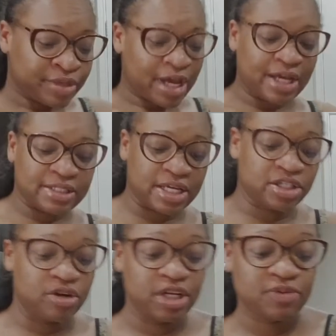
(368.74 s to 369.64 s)
ice ice
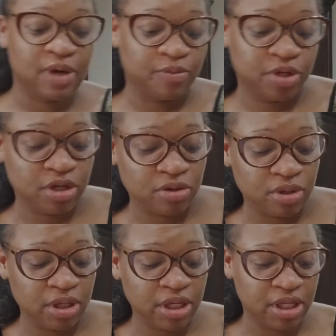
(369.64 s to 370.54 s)
cold. That's why we go
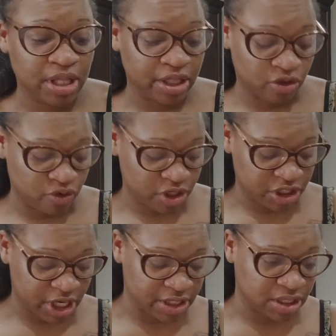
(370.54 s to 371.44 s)
and get like the
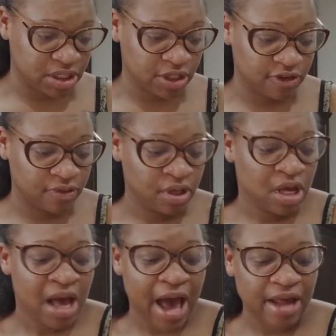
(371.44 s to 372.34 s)
crushed ice and stuff.
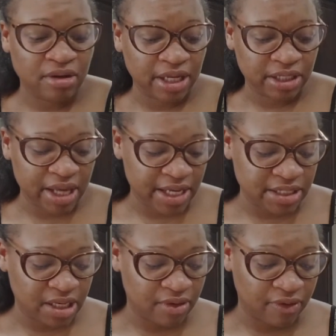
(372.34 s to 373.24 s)
I don't like the ice
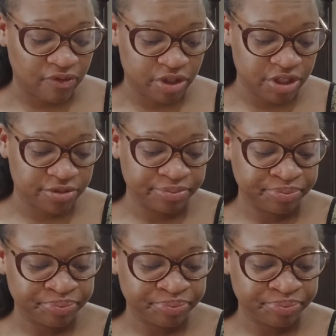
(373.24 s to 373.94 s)
out of our freezer.